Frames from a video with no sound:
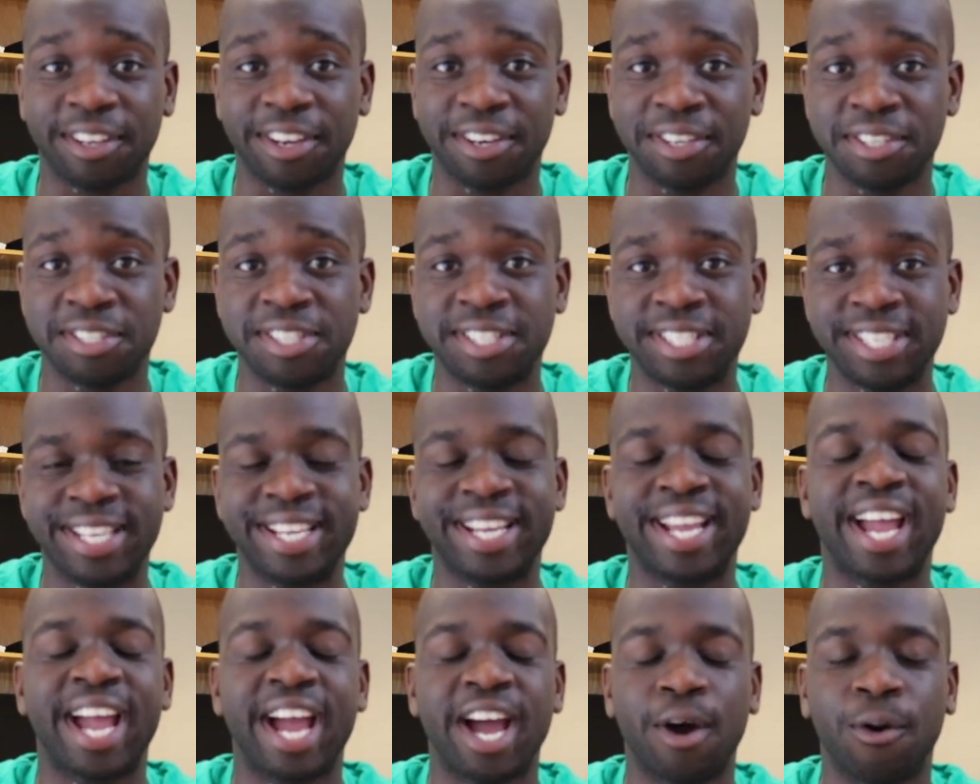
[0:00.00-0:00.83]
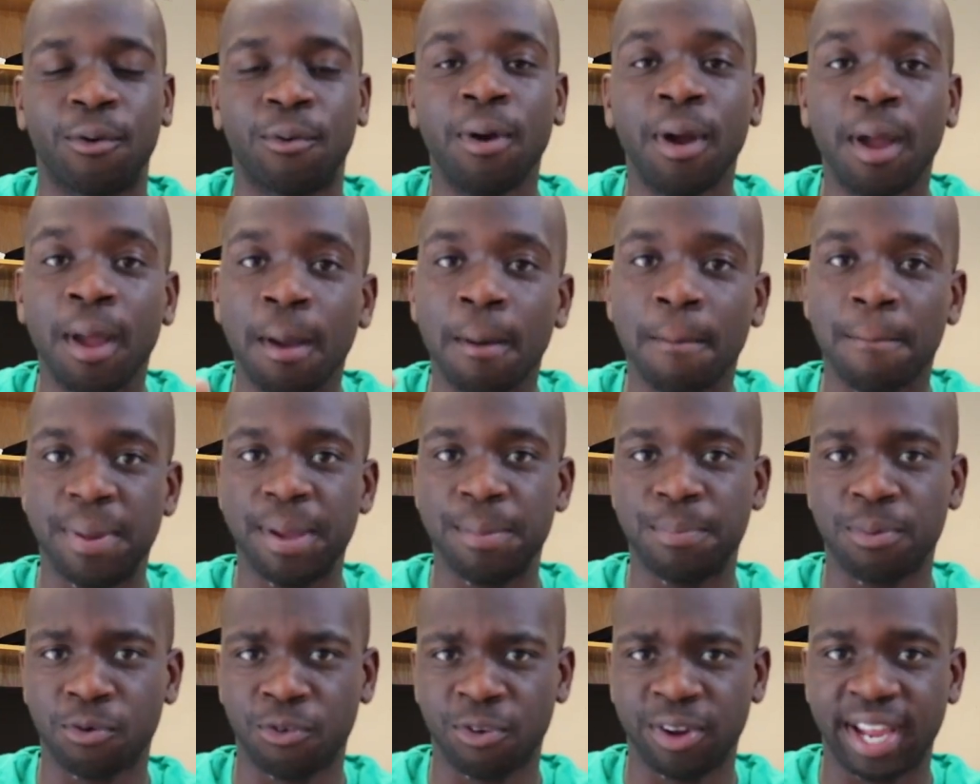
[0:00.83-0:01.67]
there and seeing how
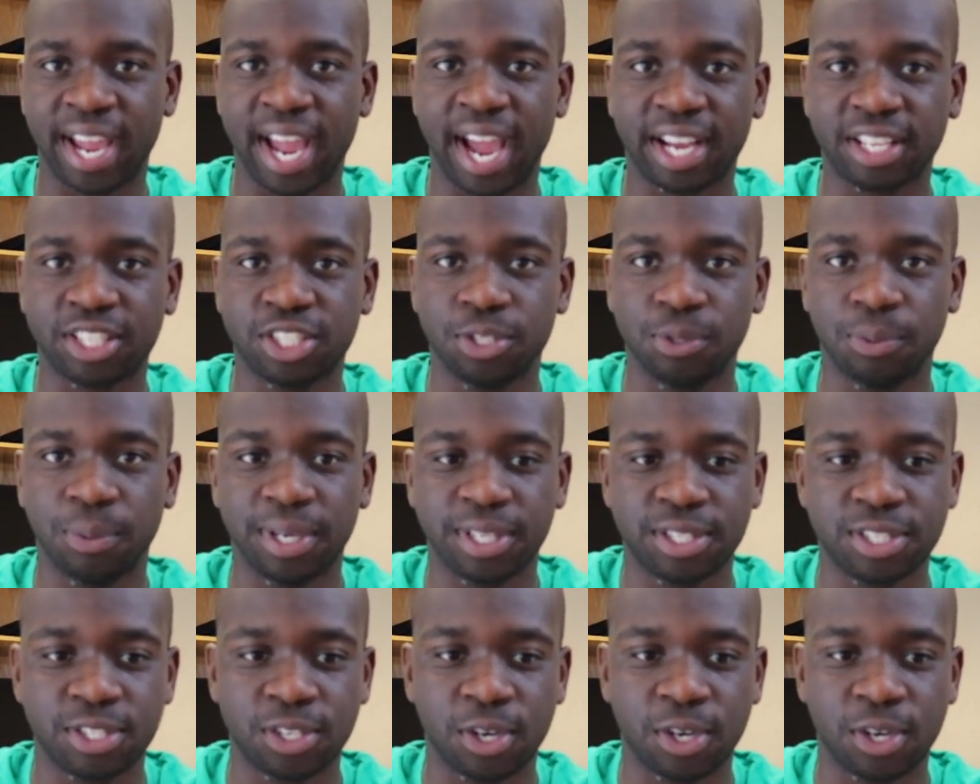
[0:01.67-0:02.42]
people react to it.